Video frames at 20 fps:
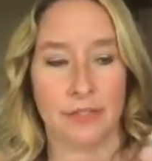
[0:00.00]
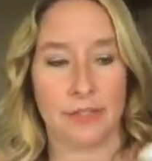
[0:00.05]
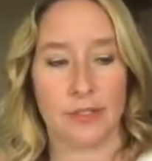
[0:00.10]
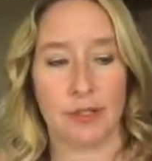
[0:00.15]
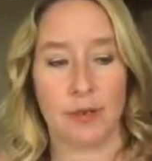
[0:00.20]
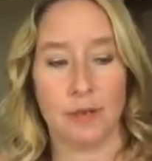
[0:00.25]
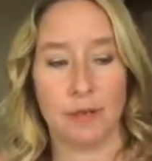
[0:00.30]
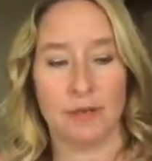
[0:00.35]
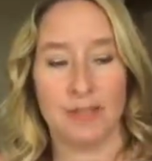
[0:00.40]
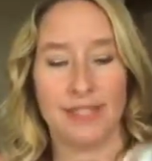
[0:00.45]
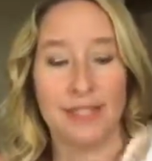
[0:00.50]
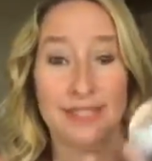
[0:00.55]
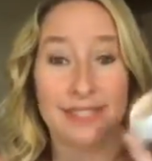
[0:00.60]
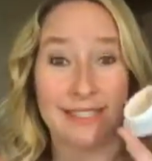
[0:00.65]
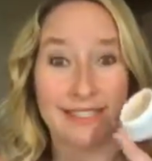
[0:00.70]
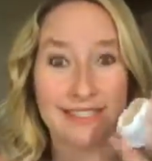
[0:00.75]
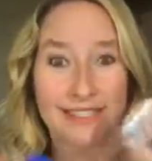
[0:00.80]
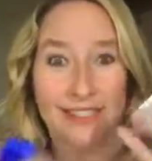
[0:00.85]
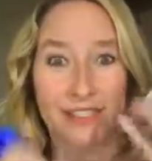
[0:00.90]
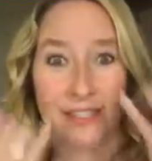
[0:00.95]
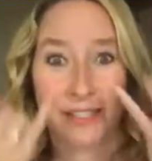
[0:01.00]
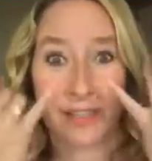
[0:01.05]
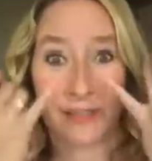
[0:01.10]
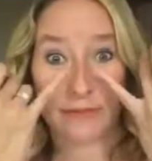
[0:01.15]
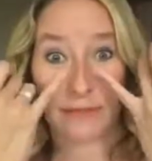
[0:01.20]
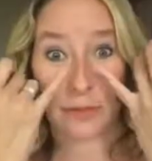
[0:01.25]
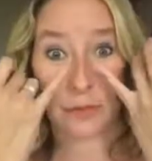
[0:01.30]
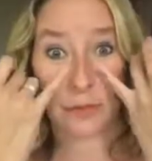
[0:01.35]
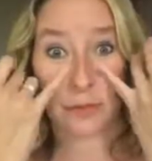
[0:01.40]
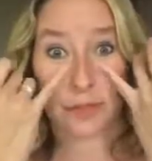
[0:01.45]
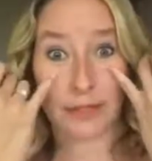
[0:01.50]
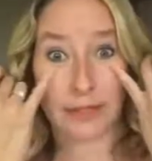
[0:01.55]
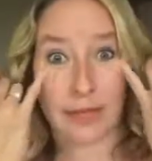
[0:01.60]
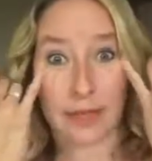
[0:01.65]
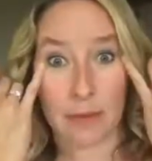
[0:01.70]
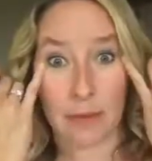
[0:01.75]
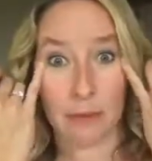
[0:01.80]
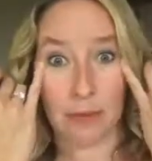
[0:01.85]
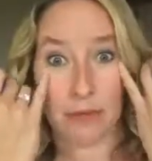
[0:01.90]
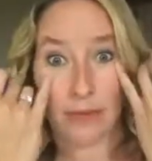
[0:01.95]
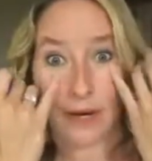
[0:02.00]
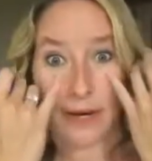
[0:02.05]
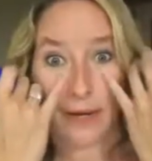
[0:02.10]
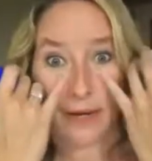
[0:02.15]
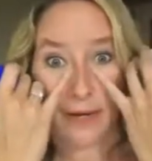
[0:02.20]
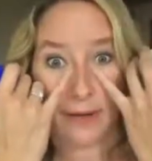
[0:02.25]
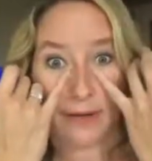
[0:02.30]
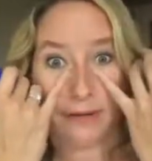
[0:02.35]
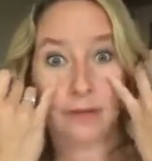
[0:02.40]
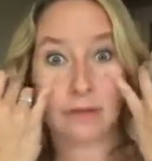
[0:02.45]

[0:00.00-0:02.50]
So this is going to just give you like that bright